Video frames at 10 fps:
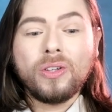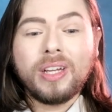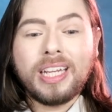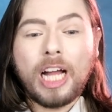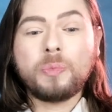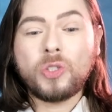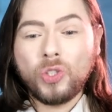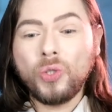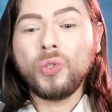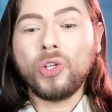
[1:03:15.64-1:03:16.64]
it helps
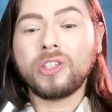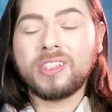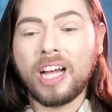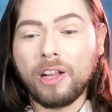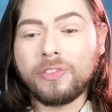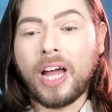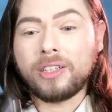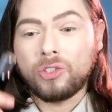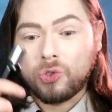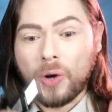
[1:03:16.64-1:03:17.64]
you yourself
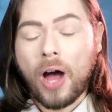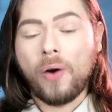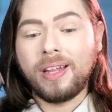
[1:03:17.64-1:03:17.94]
not drown